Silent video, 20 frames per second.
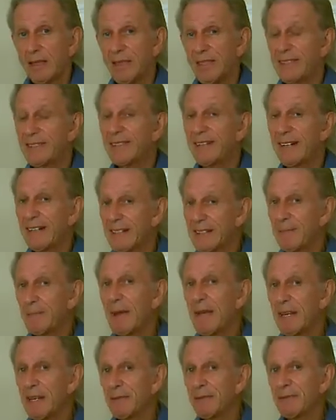The tax
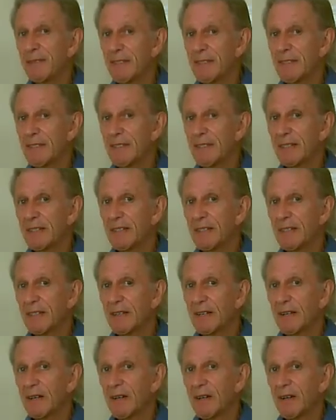benefits
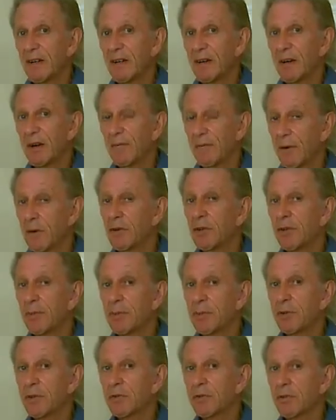of
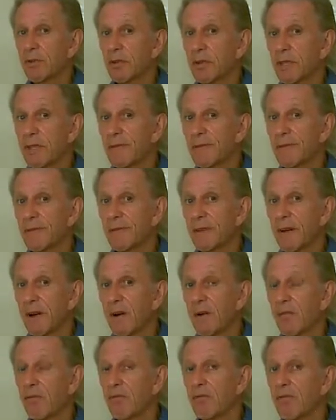Entrepreneurs Relief
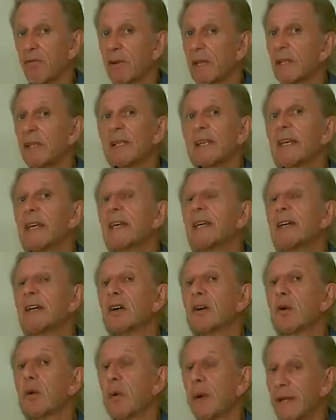are really
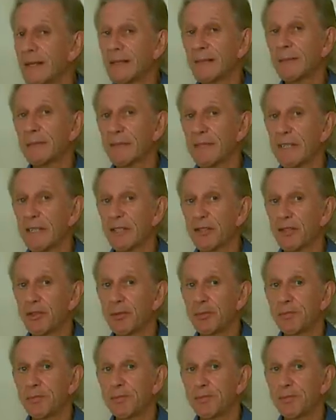quite
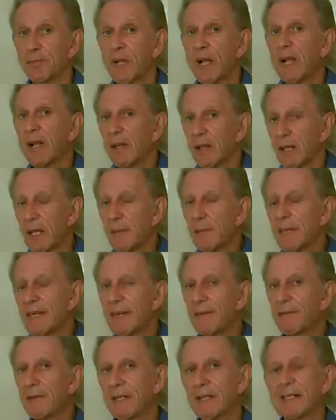substantial. Let me
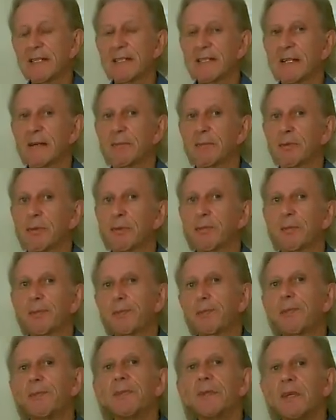give you an example.
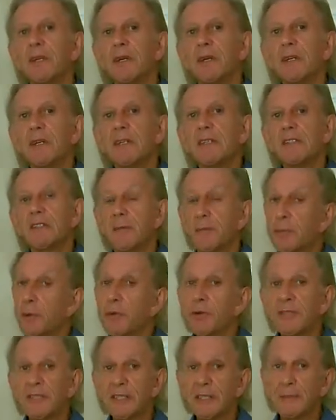
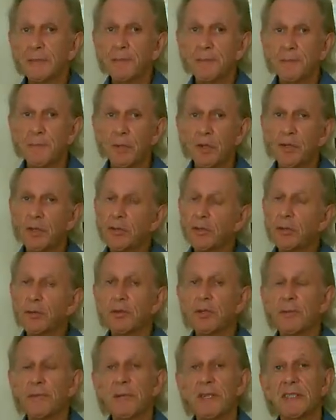Supposing you
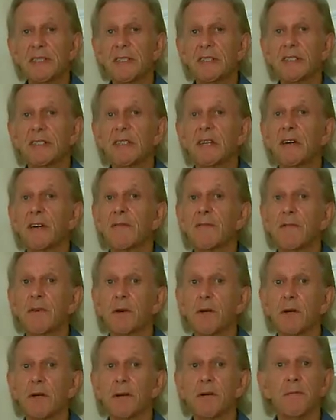sold your business
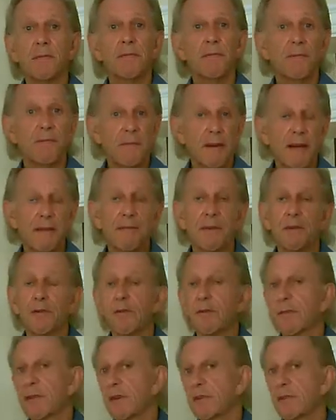for
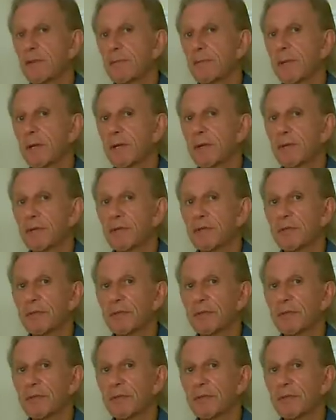£500,000.